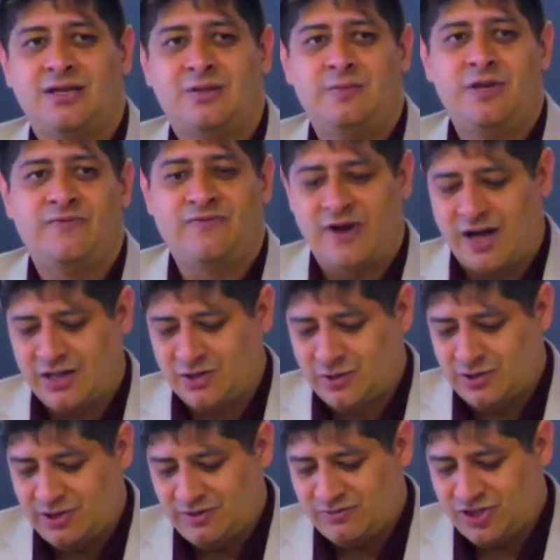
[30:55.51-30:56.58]
to be a
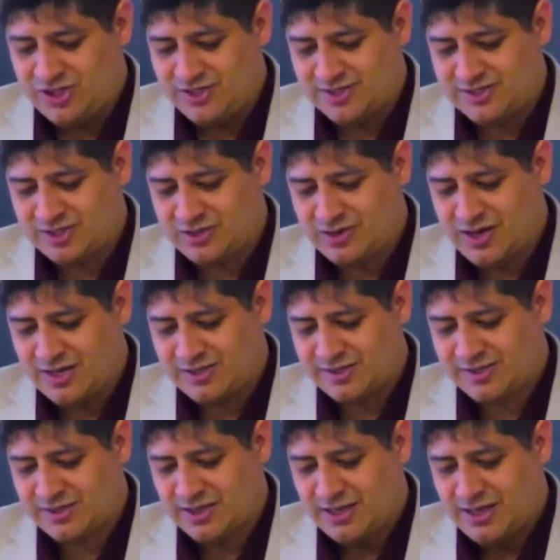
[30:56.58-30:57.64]
follower of Jesus
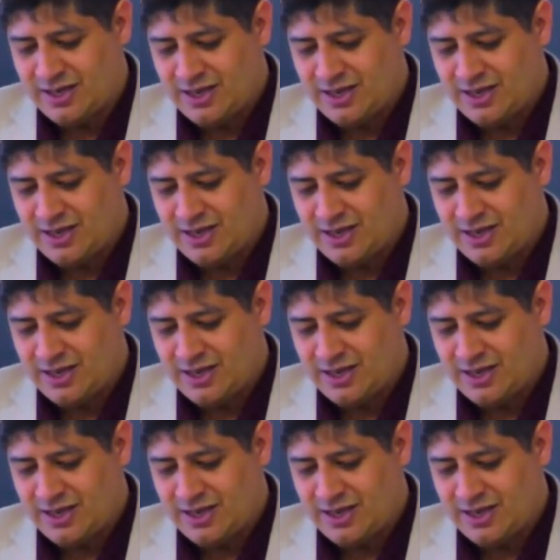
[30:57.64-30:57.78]
Christ.